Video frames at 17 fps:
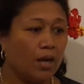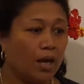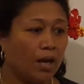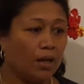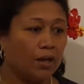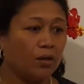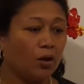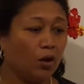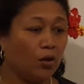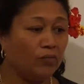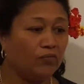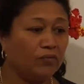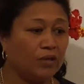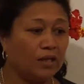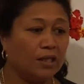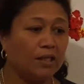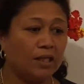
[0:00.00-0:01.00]
And
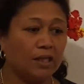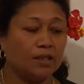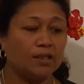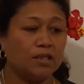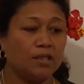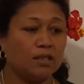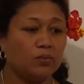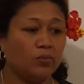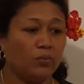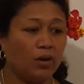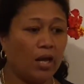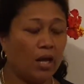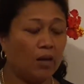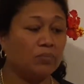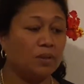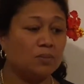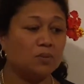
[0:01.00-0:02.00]
hopefully that this will
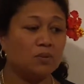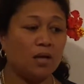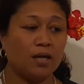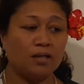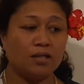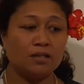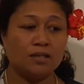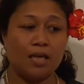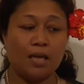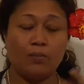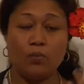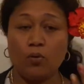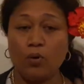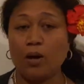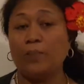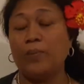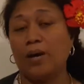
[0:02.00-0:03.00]
help them to understand
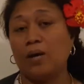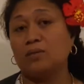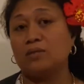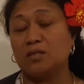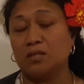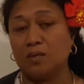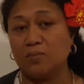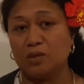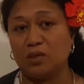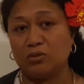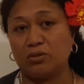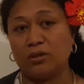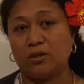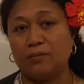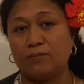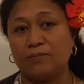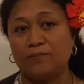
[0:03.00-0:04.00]
more about
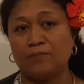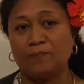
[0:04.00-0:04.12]
symmetry.